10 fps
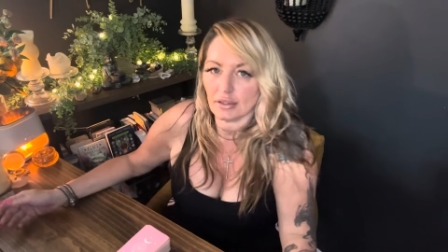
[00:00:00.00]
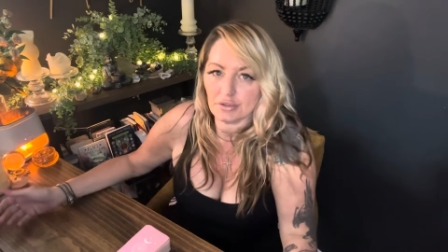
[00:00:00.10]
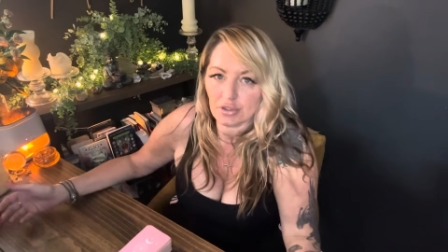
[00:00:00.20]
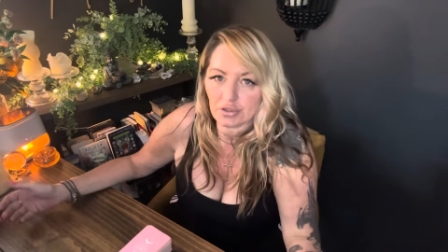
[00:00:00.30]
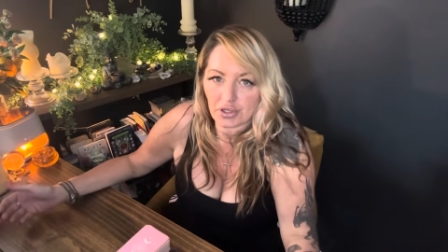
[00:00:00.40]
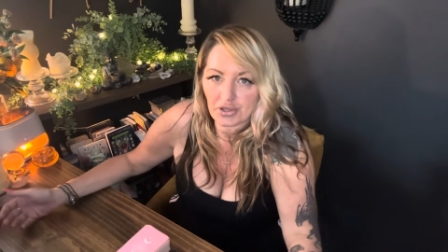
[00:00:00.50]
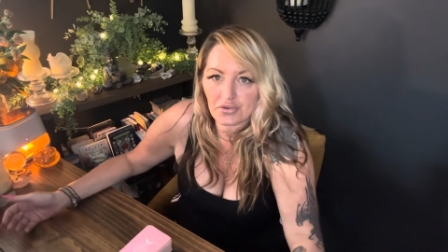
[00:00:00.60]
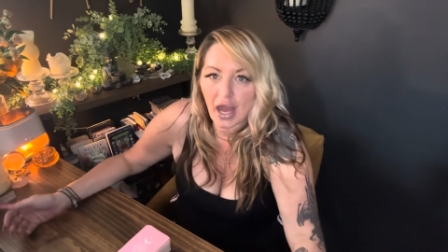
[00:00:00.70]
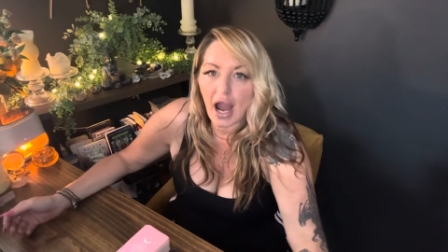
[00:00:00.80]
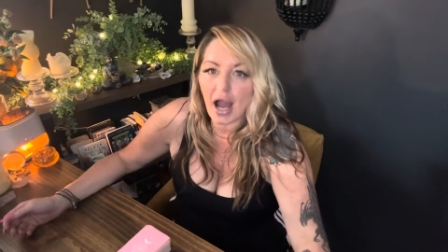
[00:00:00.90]
you can do
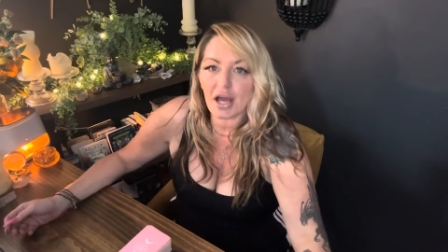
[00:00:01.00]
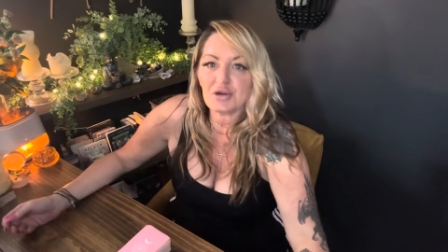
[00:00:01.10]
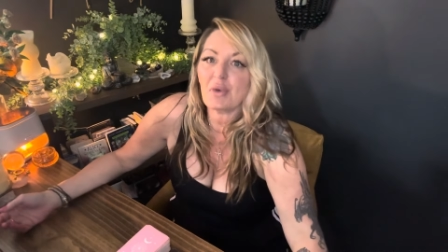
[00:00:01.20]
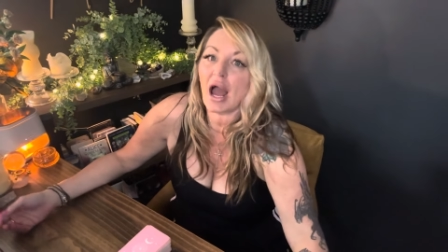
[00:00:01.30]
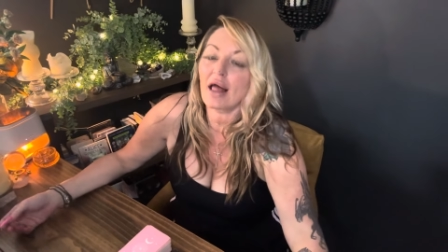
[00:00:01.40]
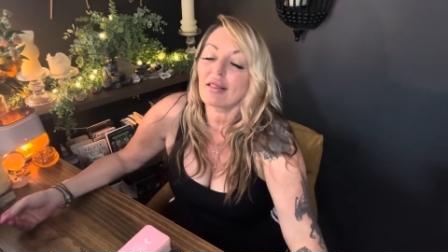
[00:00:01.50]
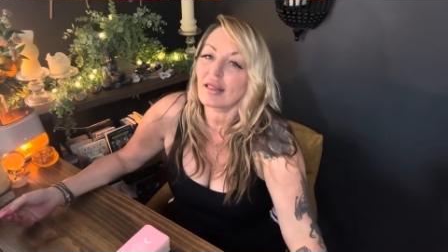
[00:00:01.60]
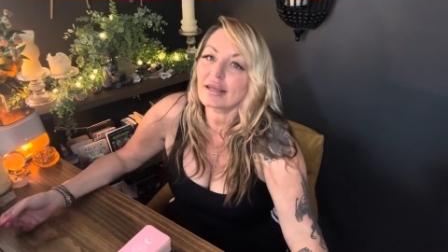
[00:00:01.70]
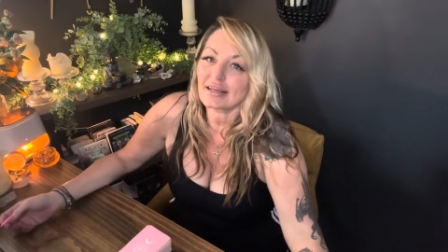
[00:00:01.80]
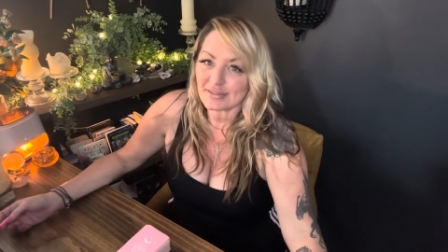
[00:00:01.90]
that by
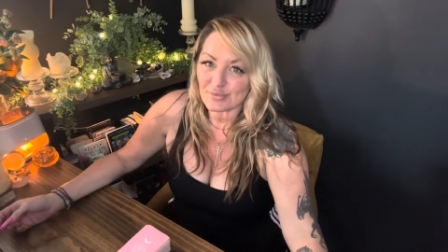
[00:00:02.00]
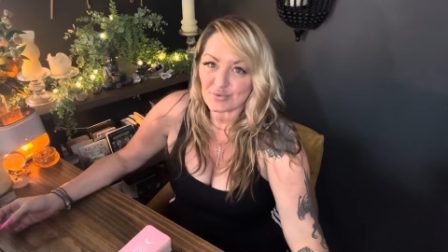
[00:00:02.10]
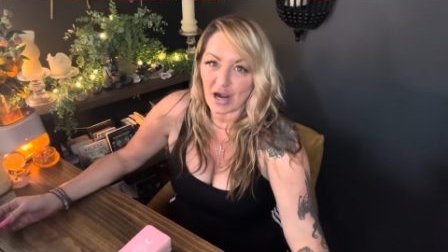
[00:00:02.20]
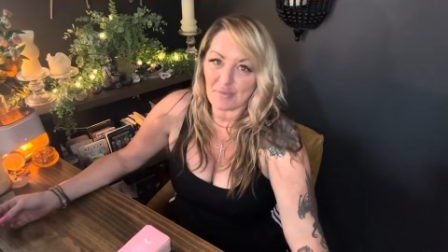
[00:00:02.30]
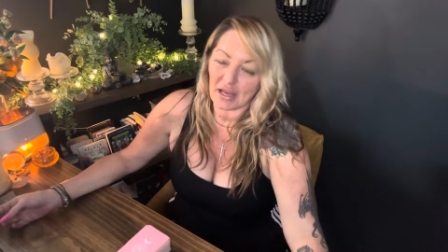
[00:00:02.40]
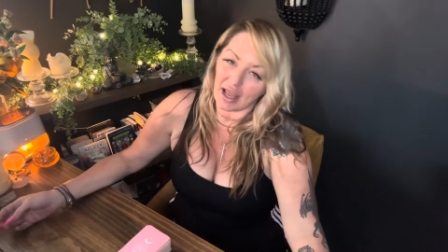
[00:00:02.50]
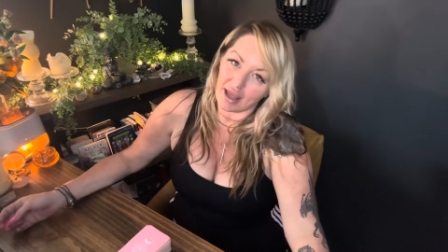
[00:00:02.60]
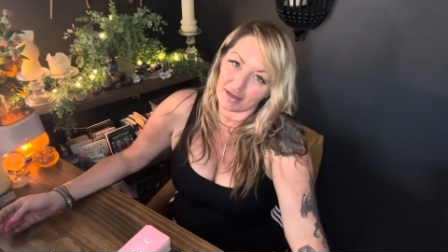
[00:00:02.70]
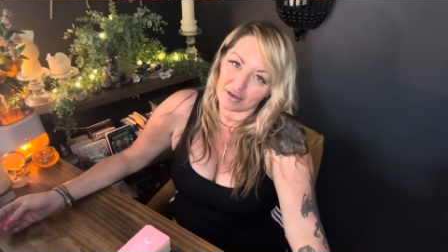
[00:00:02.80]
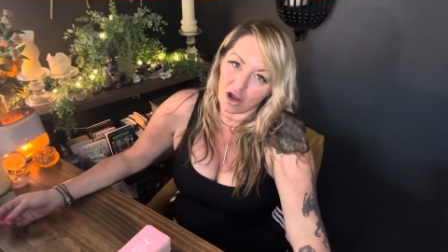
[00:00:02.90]
liking, subscribing,
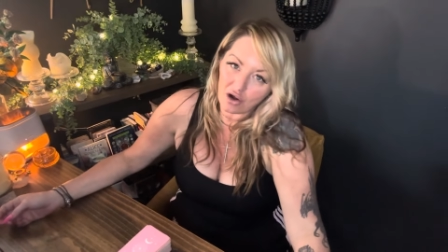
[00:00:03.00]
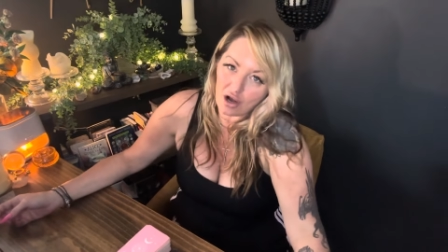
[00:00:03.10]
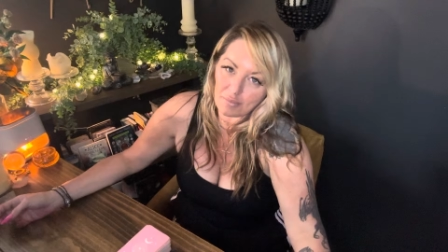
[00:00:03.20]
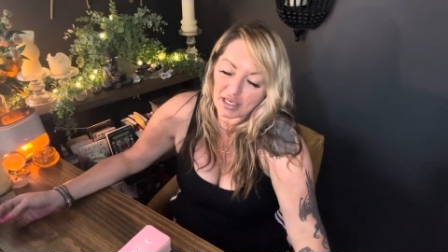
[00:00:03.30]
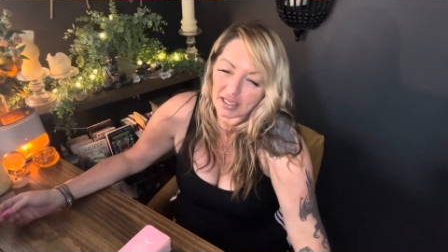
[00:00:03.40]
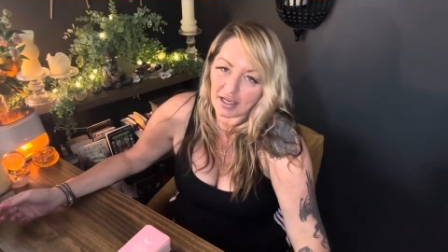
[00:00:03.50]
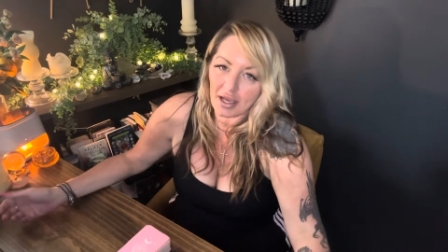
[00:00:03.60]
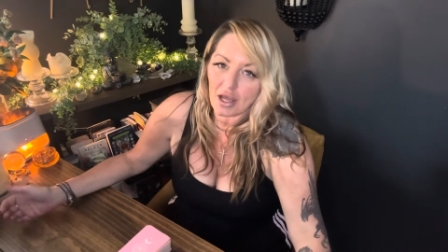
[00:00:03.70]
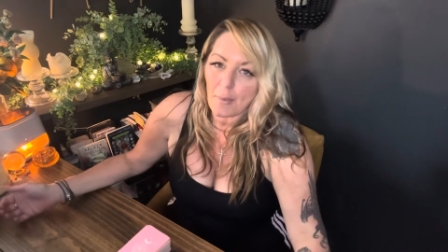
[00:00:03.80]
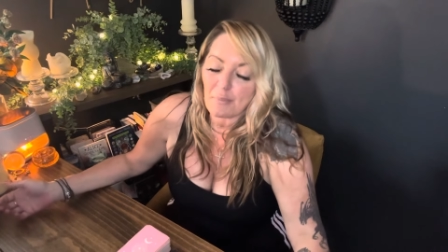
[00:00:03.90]
and commenting.
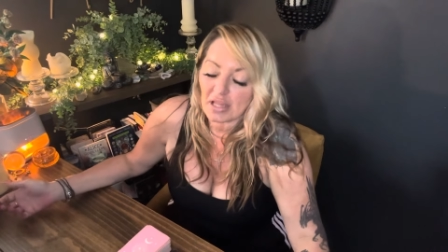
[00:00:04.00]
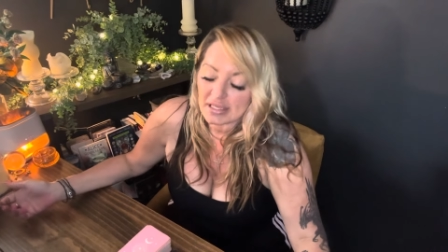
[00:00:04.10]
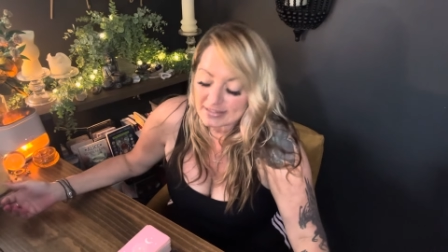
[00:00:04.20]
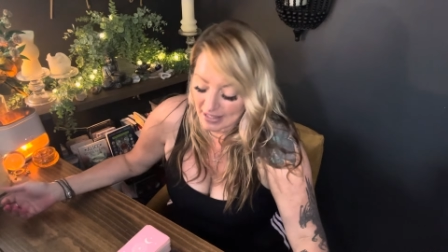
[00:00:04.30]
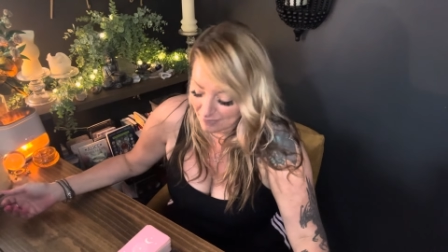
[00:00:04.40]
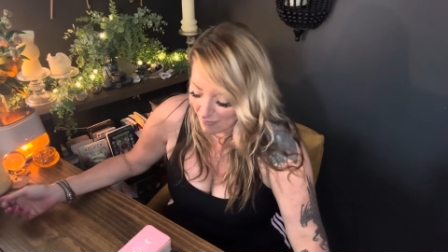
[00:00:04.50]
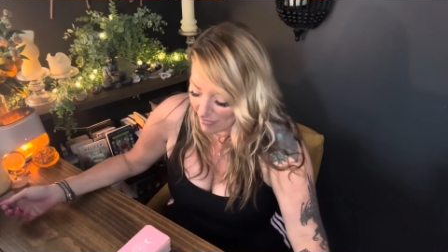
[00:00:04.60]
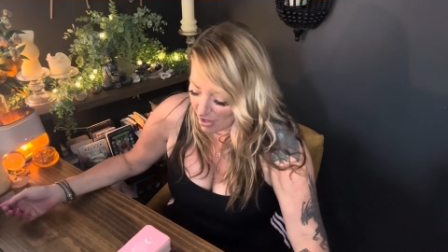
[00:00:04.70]
Blessing.